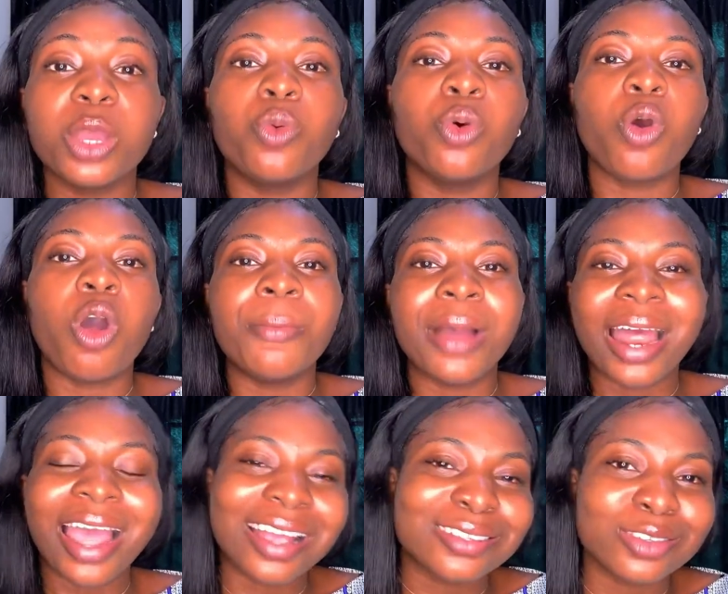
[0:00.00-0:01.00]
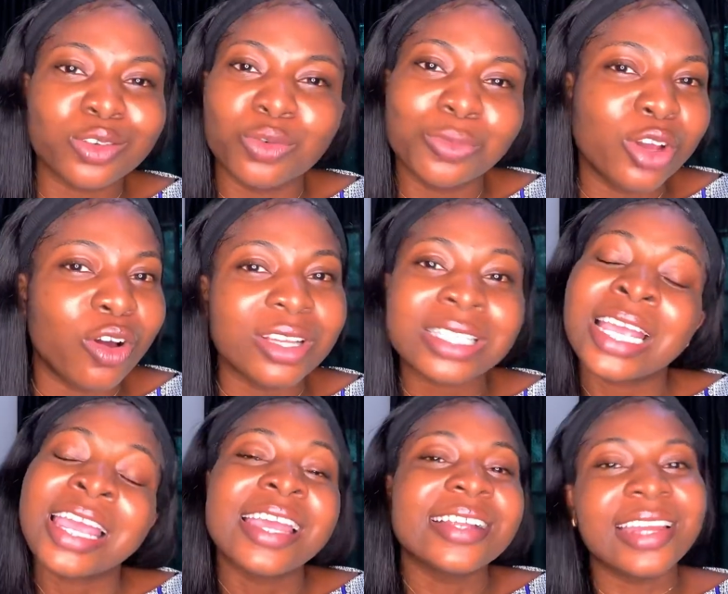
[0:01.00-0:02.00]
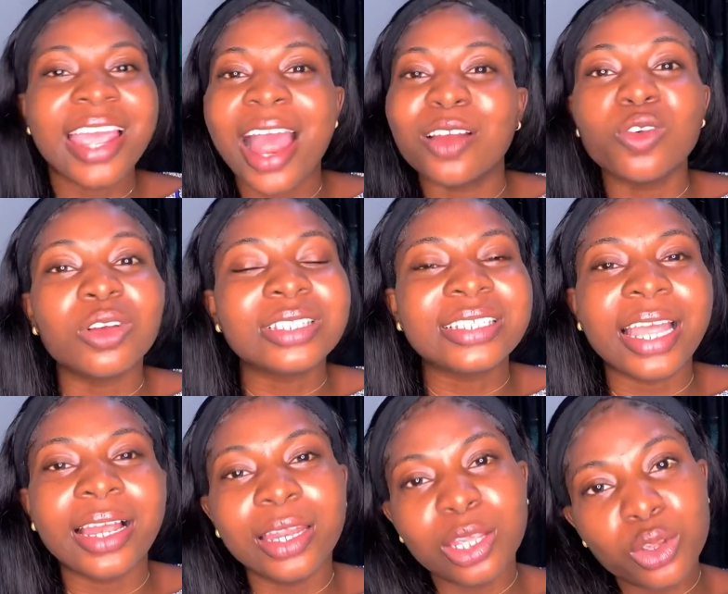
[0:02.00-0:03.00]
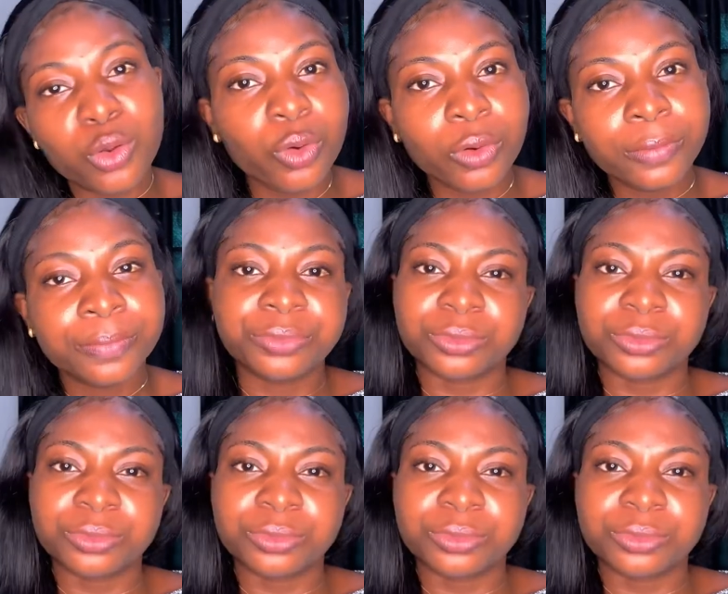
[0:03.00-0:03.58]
they will come and ask you, because they are not telling you